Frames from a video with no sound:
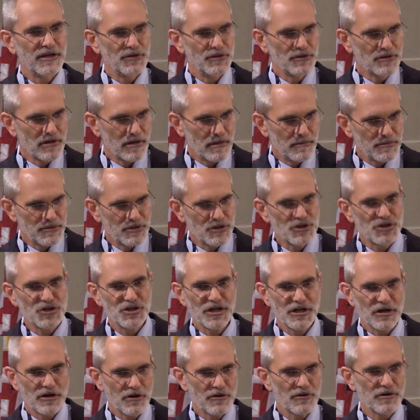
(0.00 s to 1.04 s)
And you come to
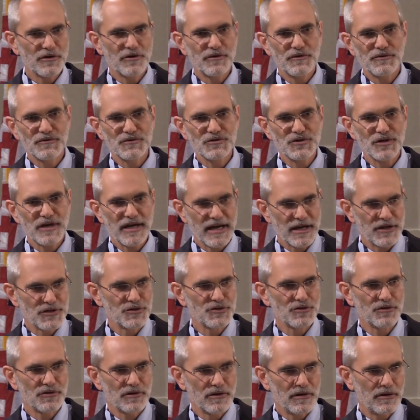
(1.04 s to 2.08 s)
share those
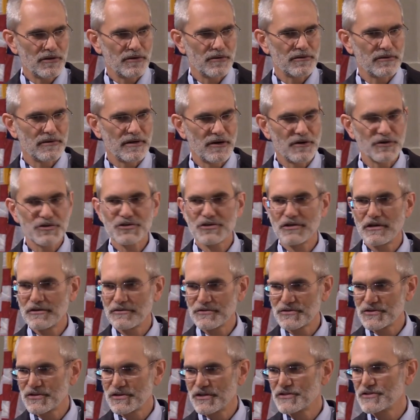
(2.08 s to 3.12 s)
as your own.
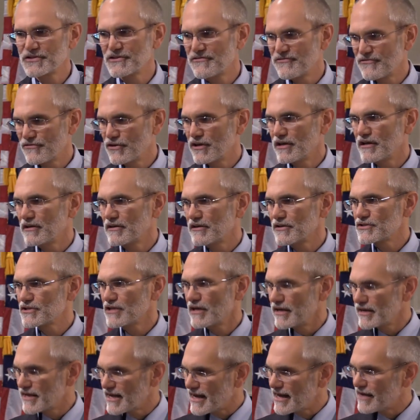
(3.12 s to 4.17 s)
Aristotle says a friend is
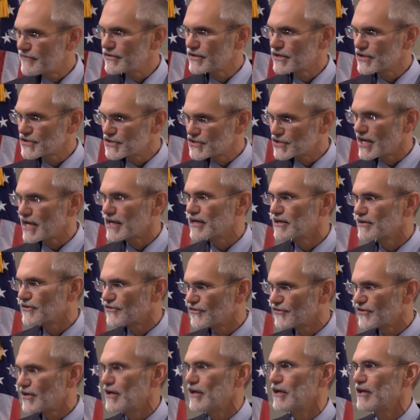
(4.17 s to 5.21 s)
like having a second
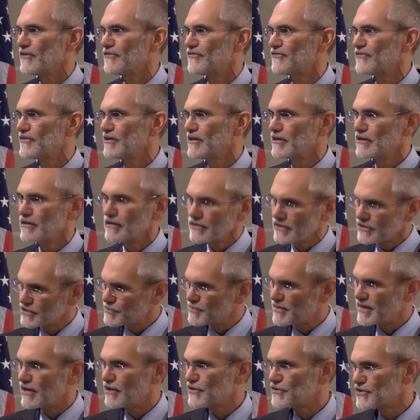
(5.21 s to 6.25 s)
self. A
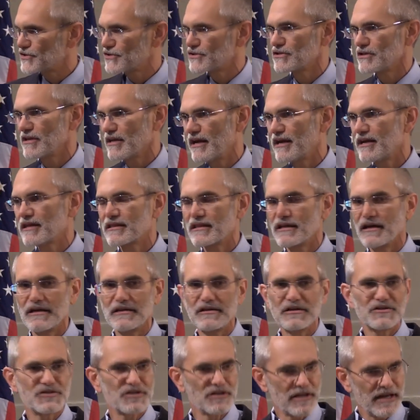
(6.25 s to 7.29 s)
spouse is like that.
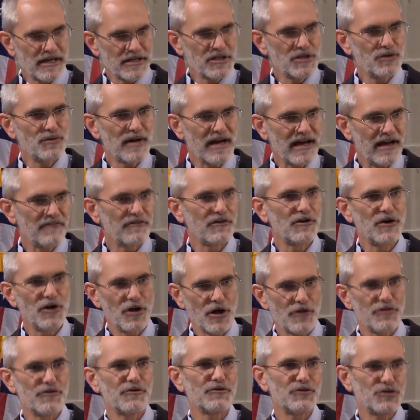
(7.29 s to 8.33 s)
It's like you have
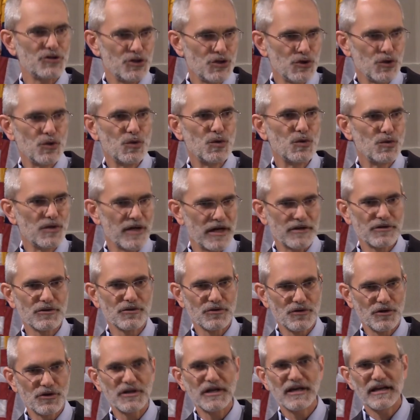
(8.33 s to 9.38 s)
another you that
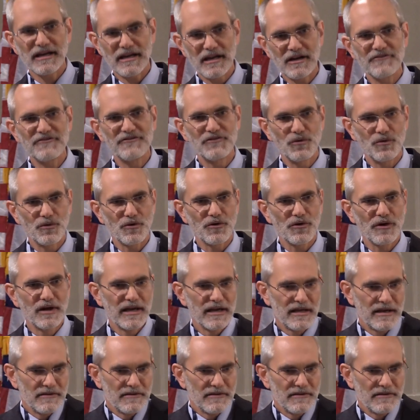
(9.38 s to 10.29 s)
you're looking out for